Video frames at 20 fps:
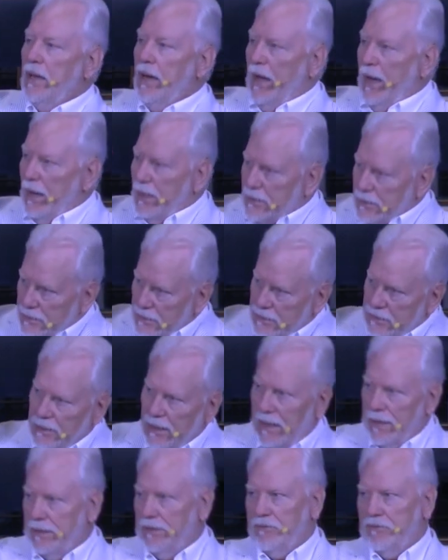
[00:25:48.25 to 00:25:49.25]
and
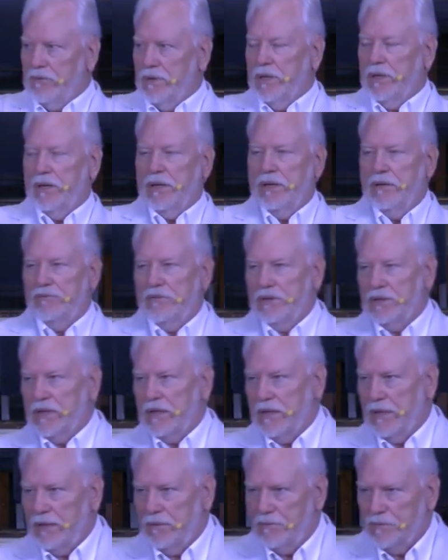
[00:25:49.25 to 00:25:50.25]
gotten rid of in the
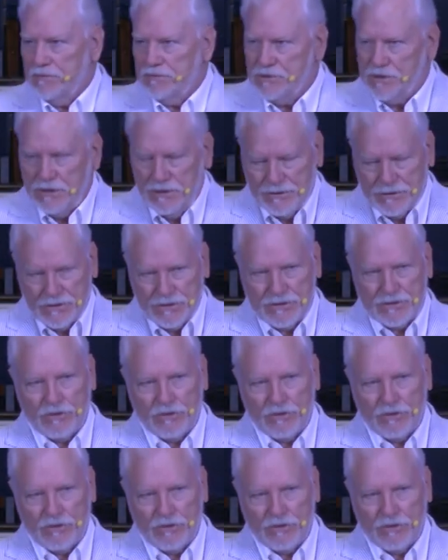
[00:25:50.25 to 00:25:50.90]
name of Jesus.